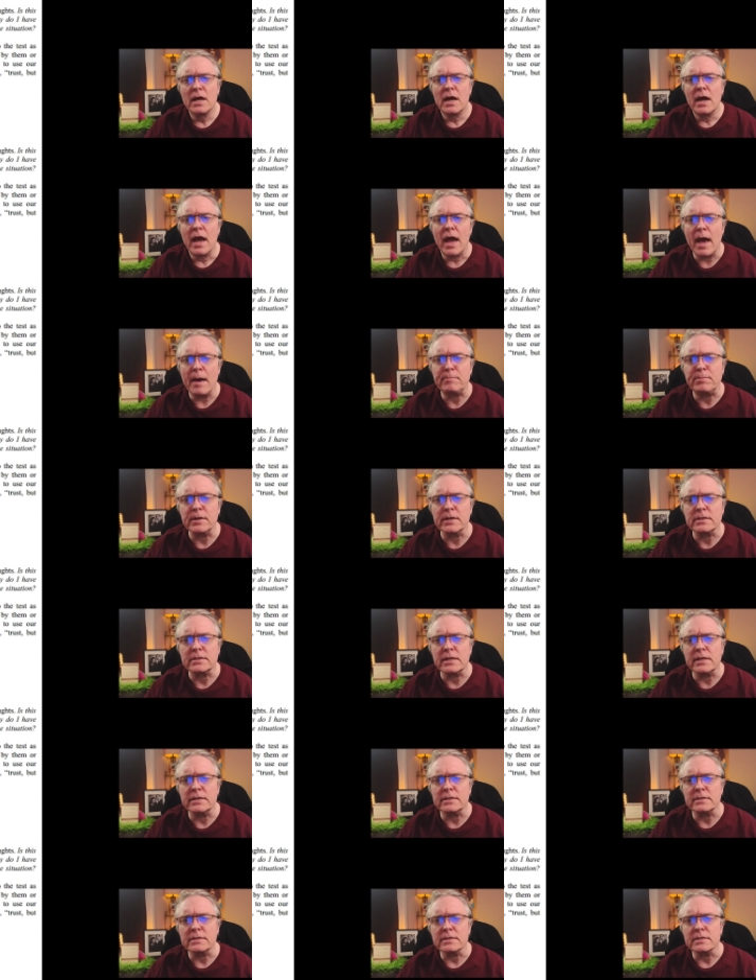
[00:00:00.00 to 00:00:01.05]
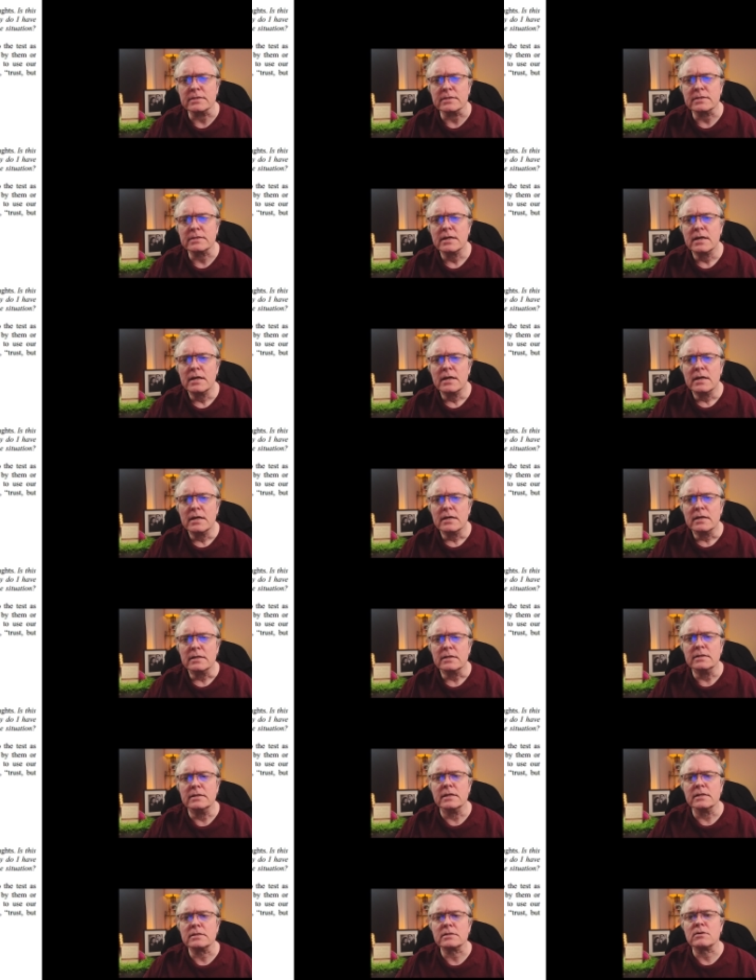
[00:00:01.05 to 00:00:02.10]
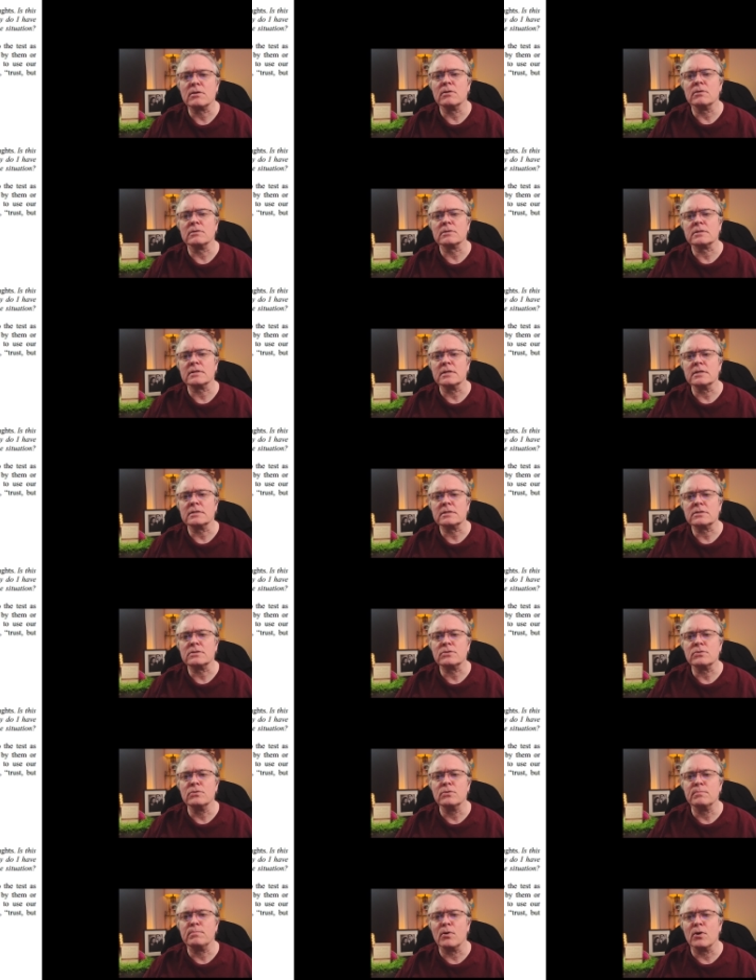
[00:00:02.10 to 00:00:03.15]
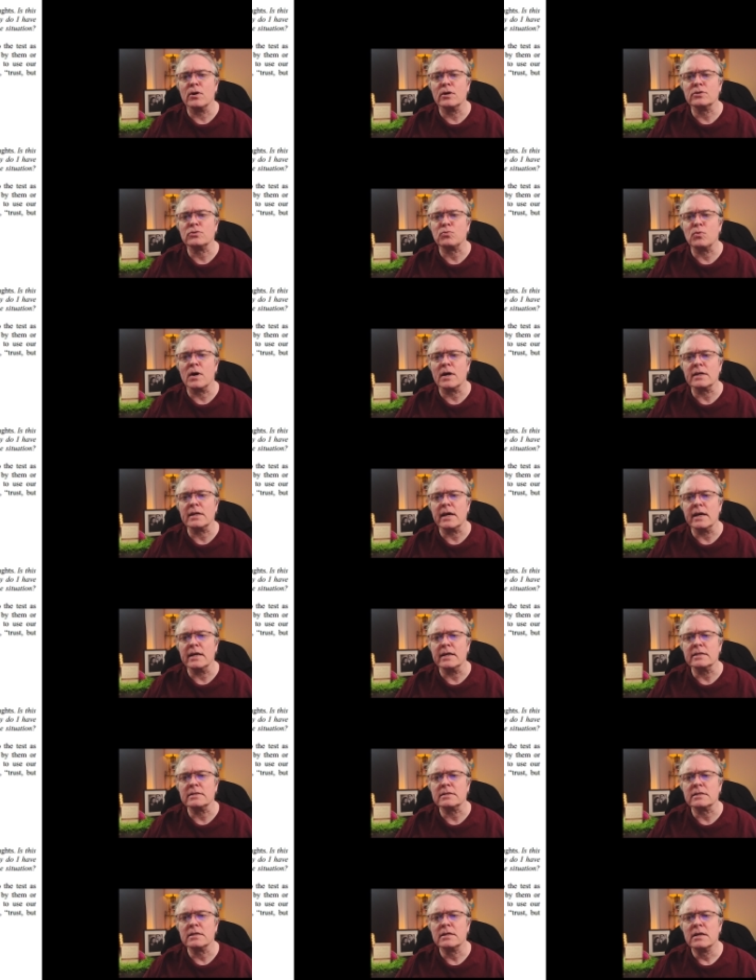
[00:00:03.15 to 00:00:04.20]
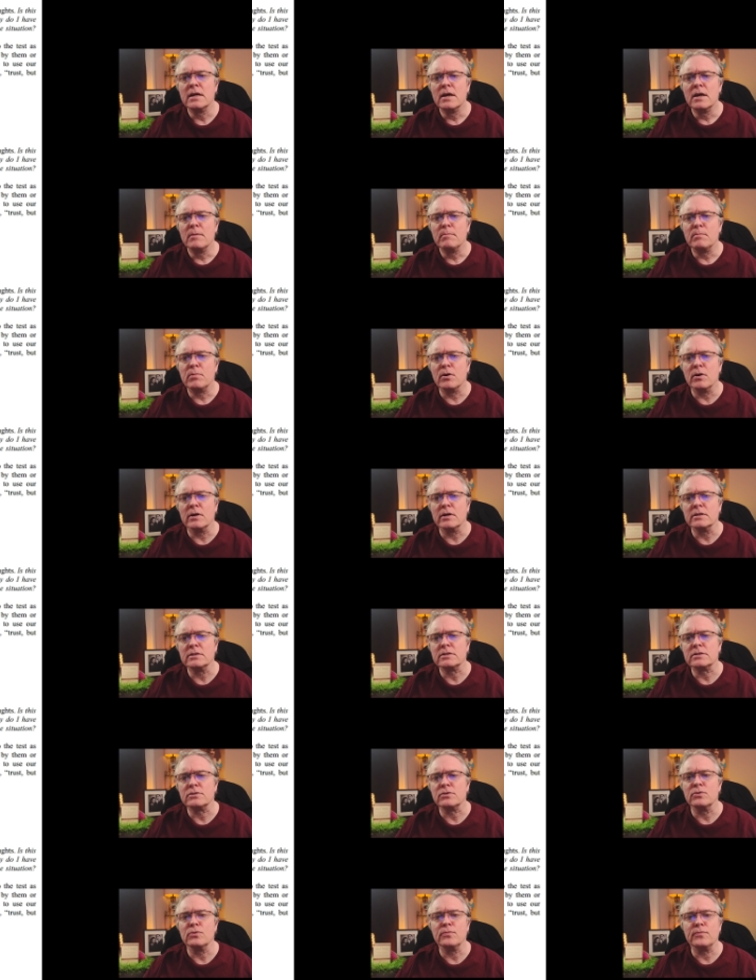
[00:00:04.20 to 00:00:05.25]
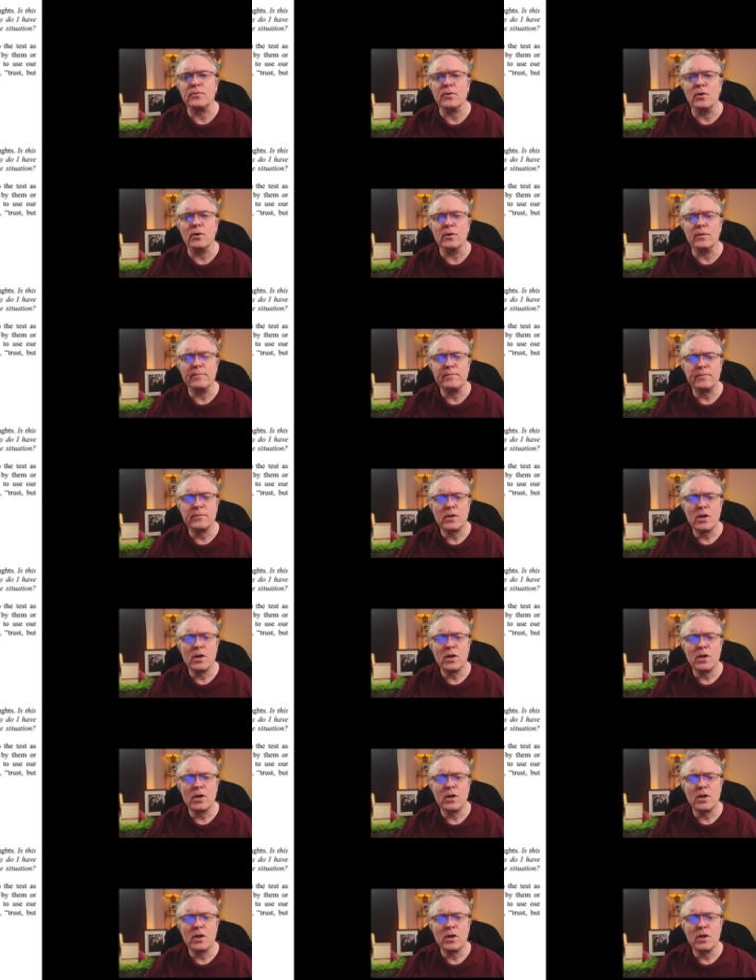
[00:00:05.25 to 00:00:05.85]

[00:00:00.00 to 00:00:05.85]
Epictetus, Discourses 2.18.24.